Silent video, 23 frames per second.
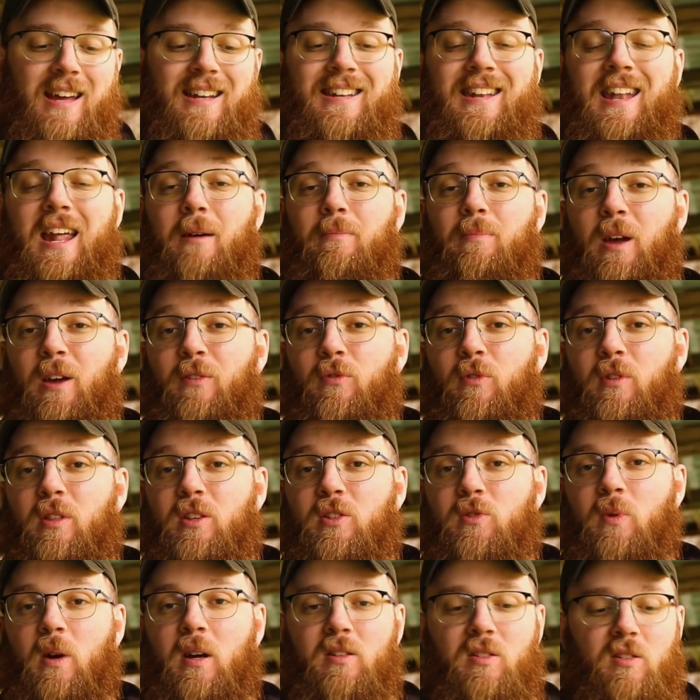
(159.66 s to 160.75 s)
I did not pay for
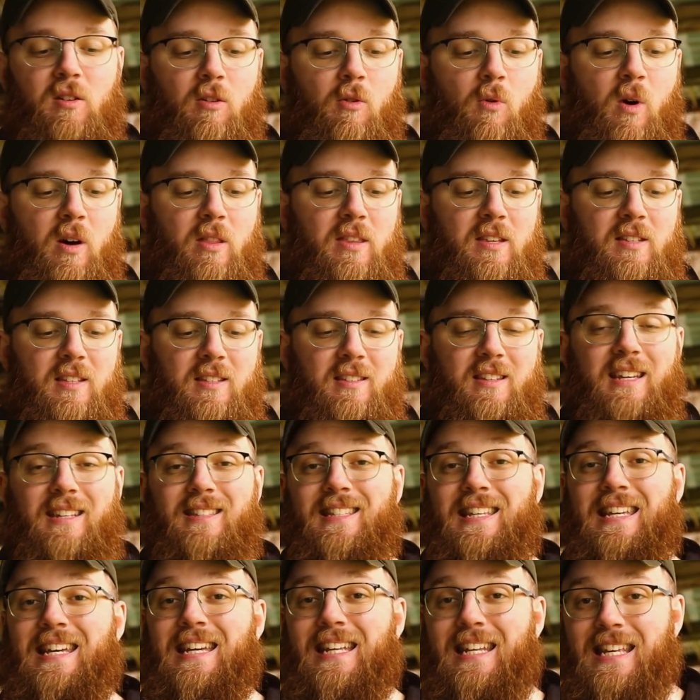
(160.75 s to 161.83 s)
this Rex-01. This is a
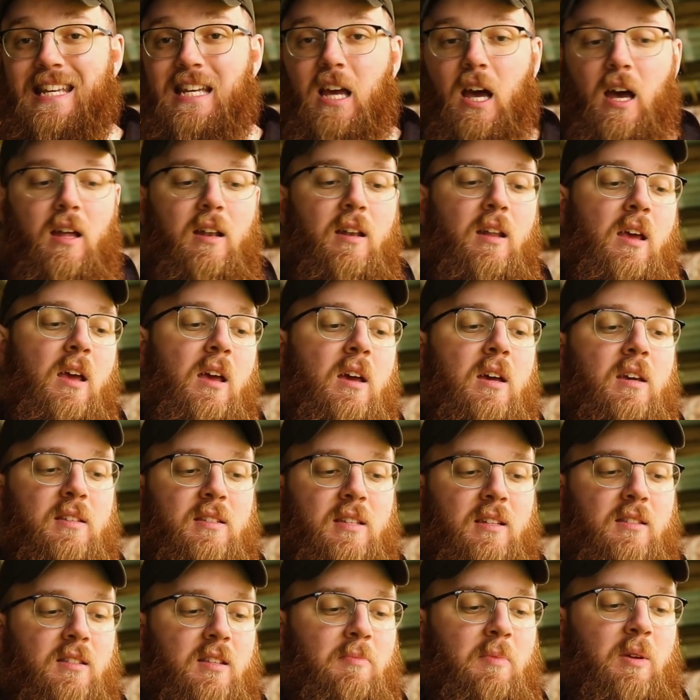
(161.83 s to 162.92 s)
T&E gun
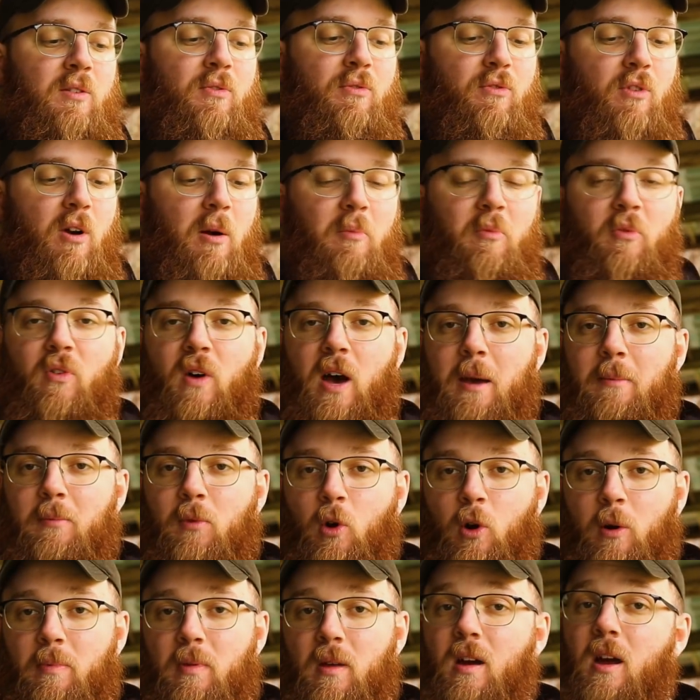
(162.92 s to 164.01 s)
sent to me from Fime
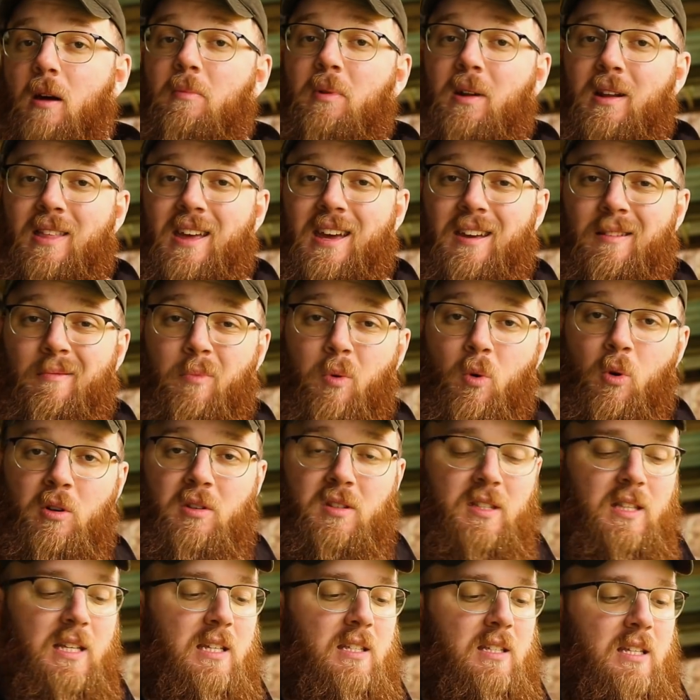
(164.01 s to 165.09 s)
Group, the company that
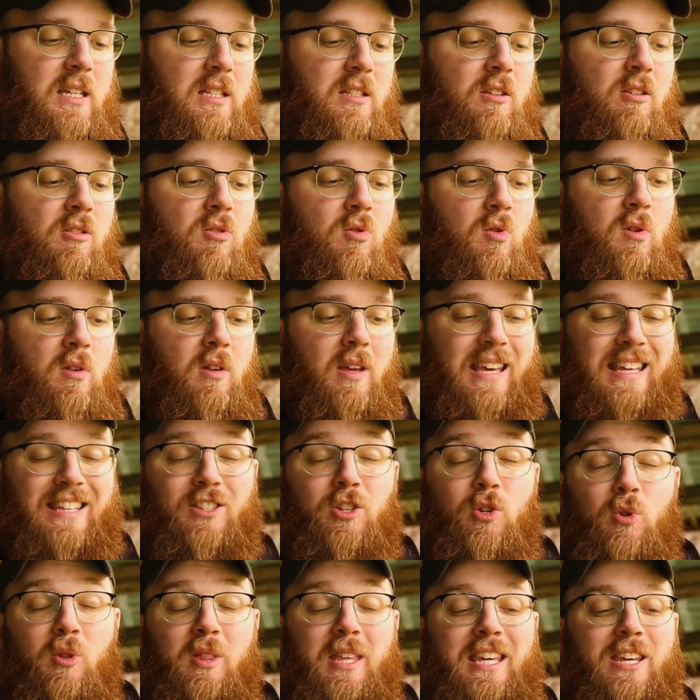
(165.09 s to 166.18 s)
imports these
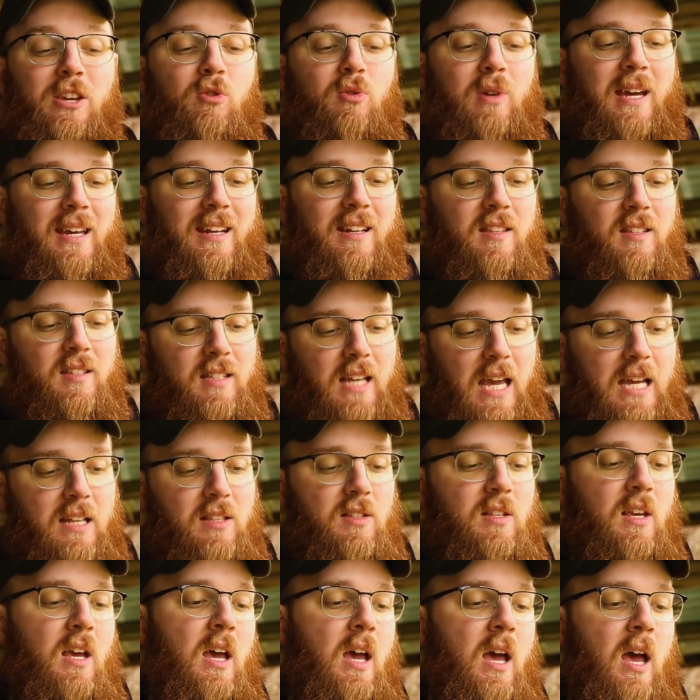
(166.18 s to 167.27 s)
into the United
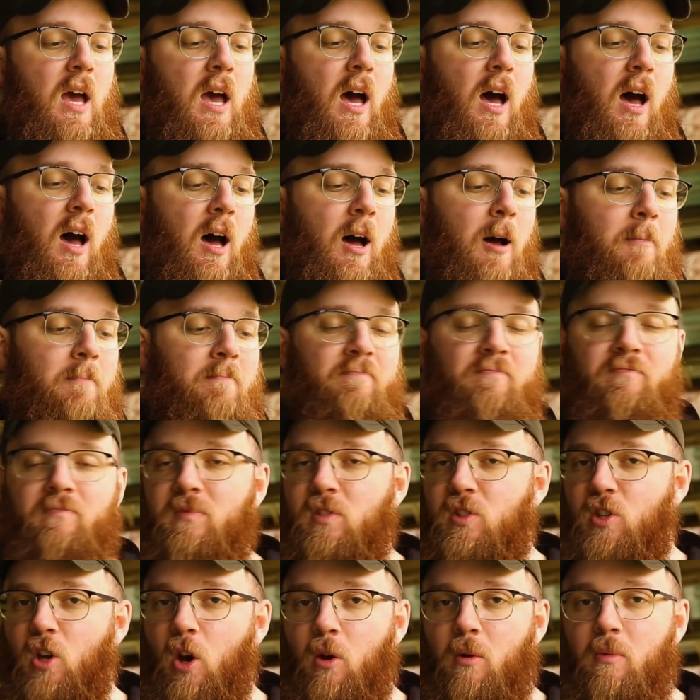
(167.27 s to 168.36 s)
States.
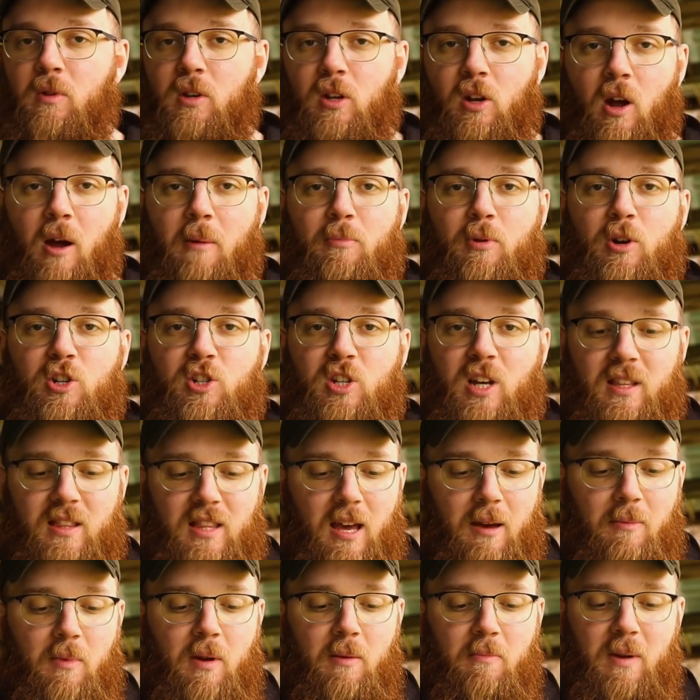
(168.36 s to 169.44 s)
So, I appreciate
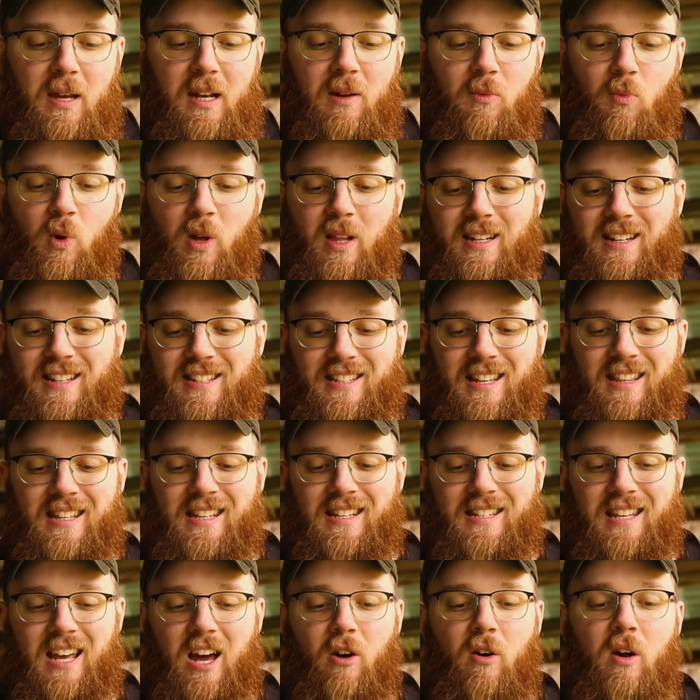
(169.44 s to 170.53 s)
them being willing to send
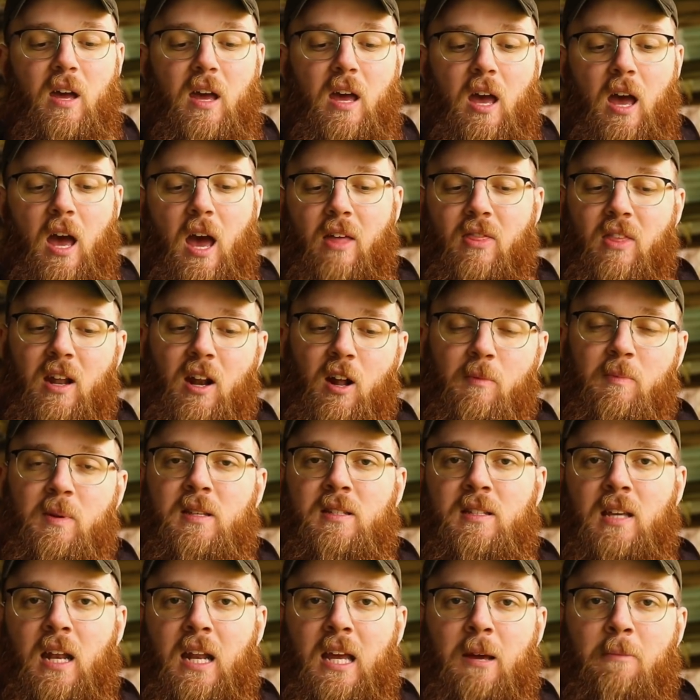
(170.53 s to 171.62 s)
these out, and then I'll be
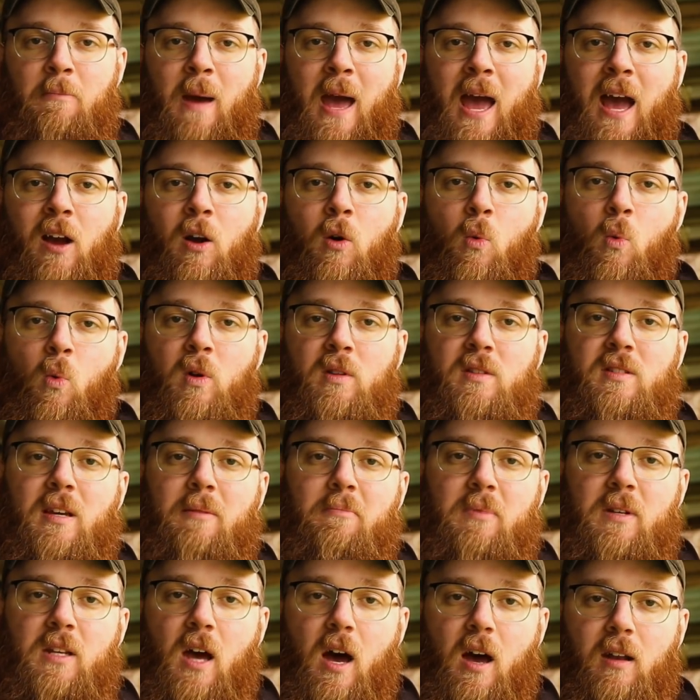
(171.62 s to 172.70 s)
sending it back once
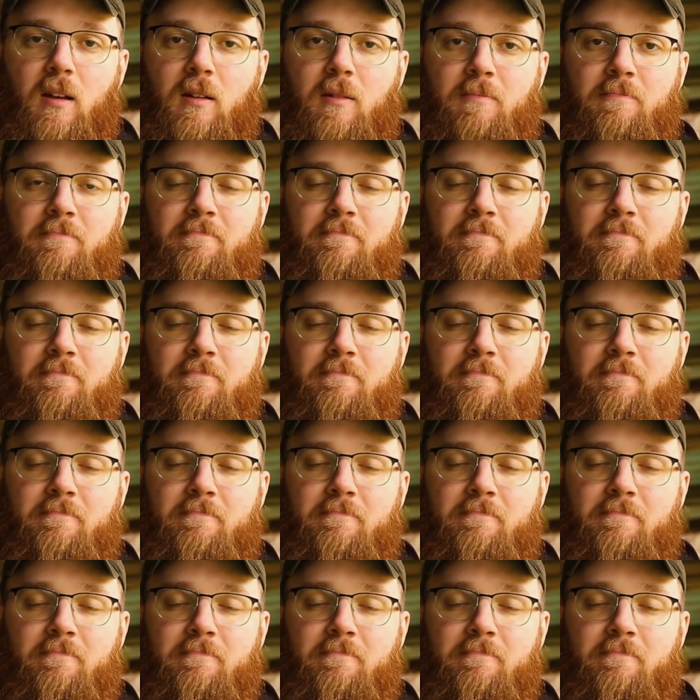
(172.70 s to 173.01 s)
I'm done.